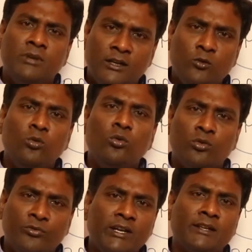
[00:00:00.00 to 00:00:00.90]
At no
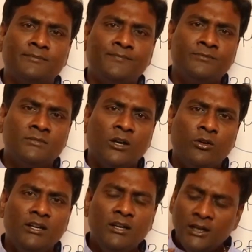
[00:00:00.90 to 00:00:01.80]
load, fine.
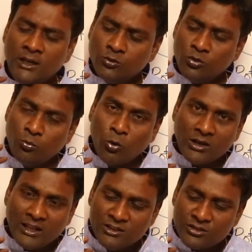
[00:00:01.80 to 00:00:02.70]
Okay, so
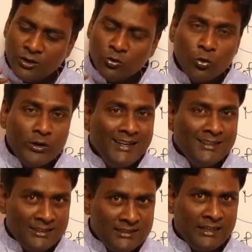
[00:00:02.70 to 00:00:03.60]
motor is trying to rotate
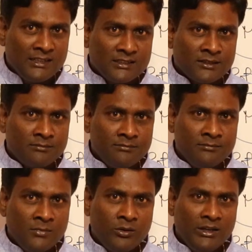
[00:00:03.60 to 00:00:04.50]
in this direction.
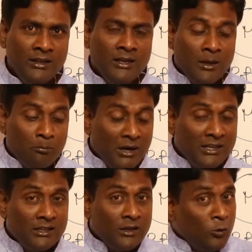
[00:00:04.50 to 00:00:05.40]
Okay, but
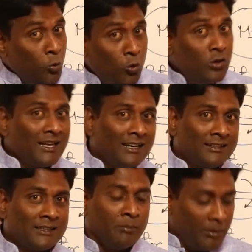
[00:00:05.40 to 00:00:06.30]
load
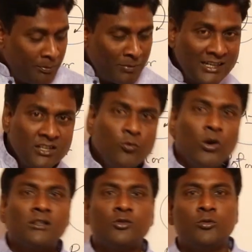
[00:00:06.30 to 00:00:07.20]
connected, maybe bucket of
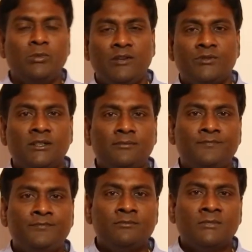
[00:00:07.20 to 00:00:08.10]
water should be lifted.
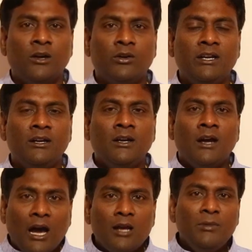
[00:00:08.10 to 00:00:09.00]
Okay,
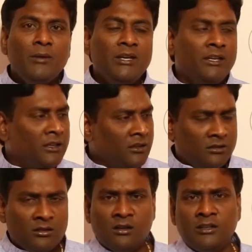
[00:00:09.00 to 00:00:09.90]
or
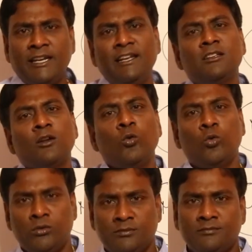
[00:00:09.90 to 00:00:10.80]
maybe uh, any other
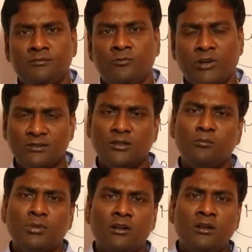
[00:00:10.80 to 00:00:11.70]
load. For
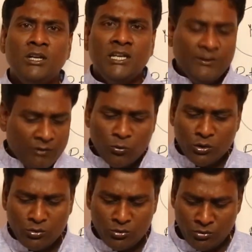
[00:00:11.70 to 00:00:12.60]
example, if I
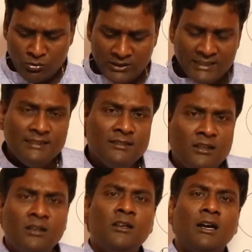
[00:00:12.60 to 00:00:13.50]
want to, this is a
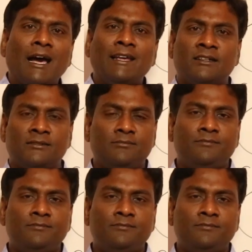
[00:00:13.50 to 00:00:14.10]
iron.